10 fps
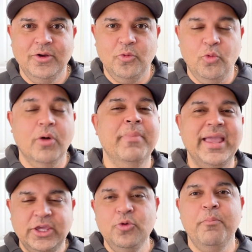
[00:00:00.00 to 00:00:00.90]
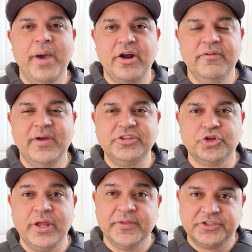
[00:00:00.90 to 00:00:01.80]
will make you a better
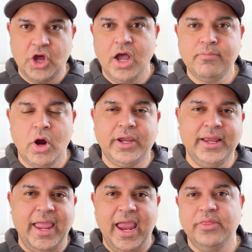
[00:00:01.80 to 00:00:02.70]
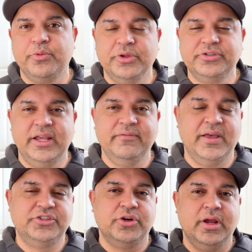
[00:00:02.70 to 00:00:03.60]
investor in the stock market and the real
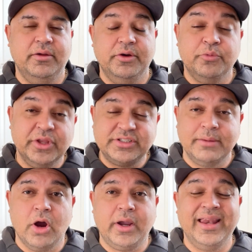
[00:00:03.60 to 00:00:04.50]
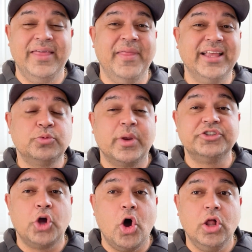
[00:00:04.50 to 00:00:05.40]
estate market, and that's what
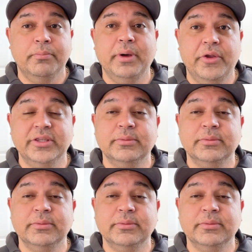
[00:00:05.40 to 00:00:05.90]
it's all about.